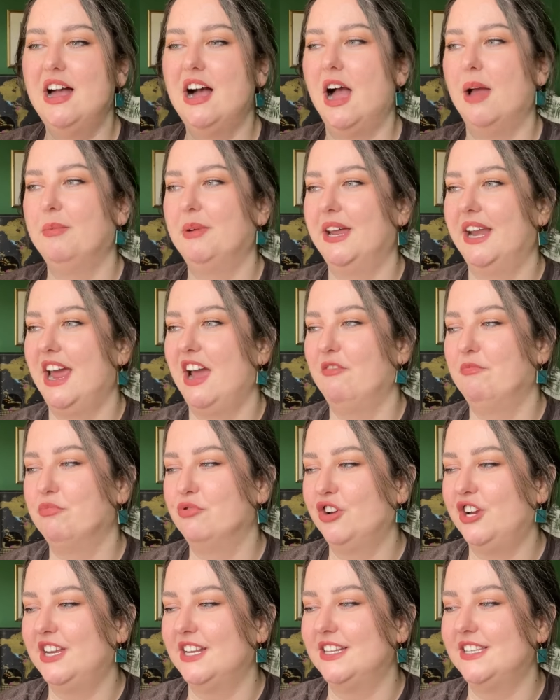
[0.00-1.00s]
I'm gonna have
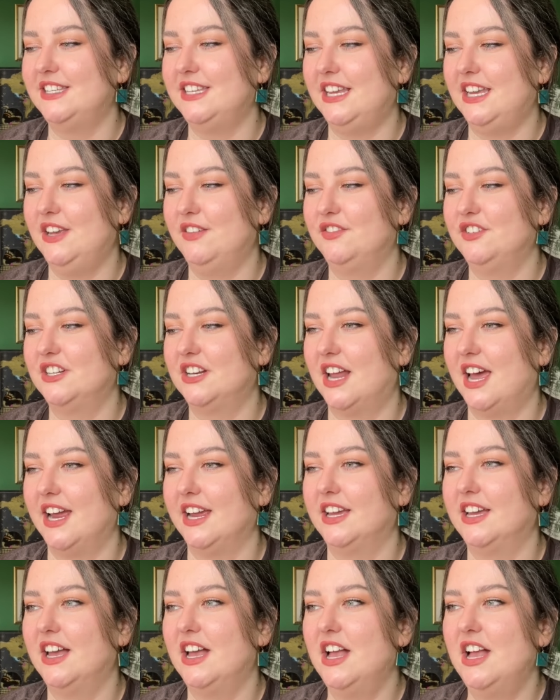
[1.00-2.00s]
preconceived
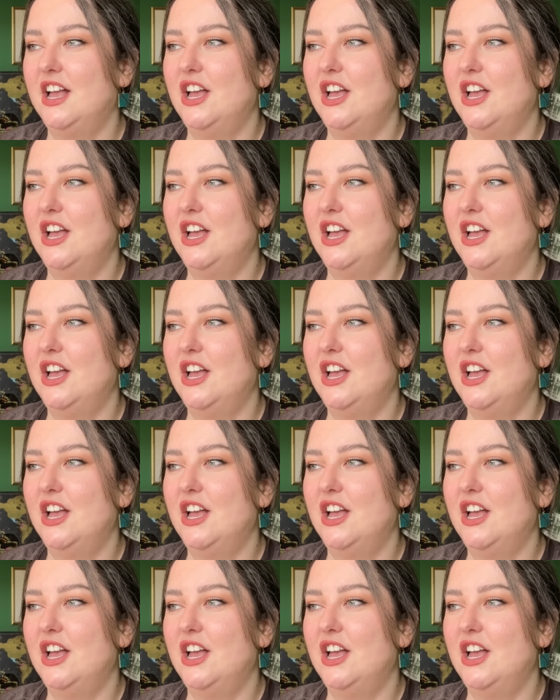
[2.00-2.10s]
like